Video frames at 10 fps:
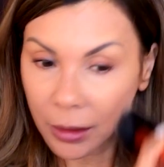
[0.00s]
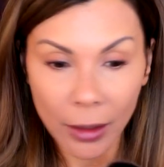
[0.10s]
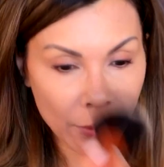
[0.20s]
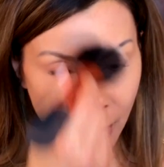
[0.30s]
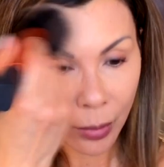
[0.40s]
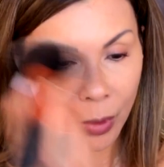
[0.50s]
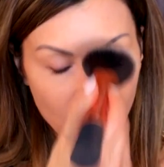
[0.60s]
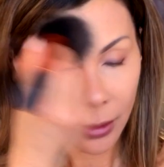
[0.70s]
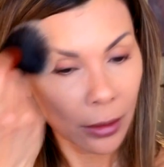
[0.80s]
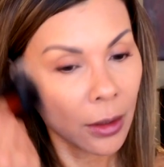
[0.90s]
And this
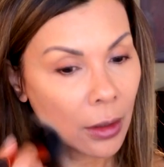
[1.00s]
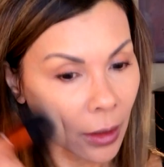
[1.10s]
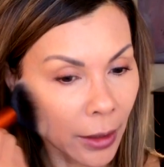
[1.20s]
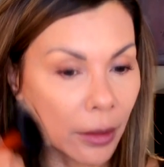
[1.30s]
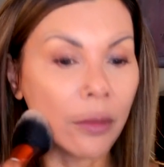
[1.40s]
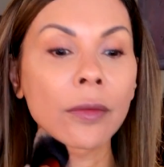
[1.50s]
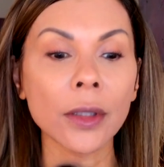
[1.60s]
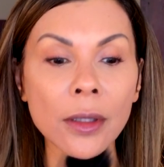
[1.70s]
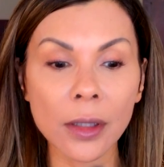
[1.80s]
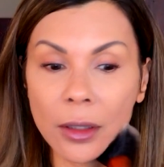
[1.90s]
one kind of
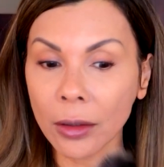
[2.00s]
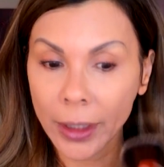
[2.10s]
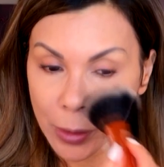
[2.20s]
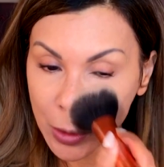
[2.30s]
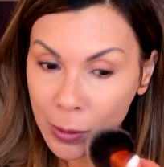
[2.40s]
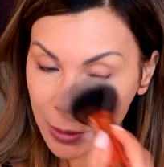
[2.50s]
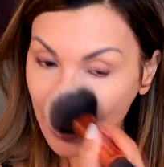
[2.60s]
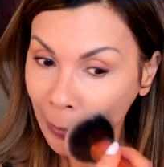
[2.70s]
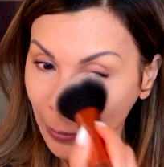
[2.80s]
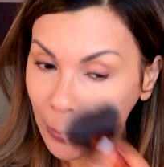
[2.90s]
still lets your
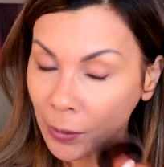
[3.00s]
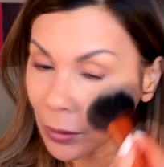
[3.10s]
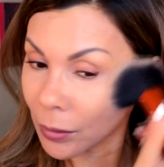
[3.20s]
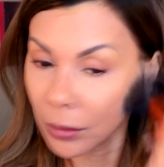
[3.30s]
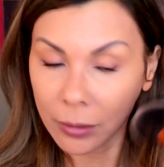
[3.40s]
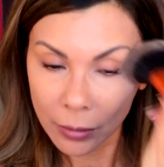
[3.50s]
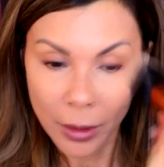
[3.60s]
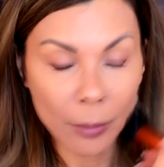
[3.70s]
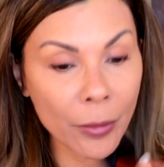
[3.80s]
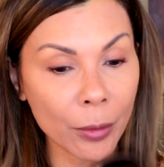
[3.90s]
skin
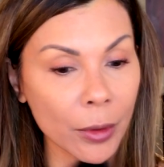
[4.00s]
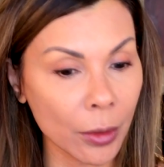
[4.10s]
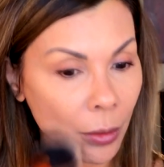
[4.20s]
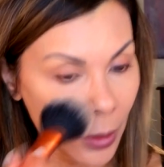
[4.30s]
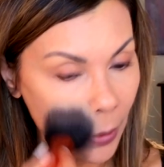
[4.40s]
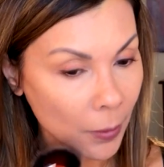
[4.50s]
come through.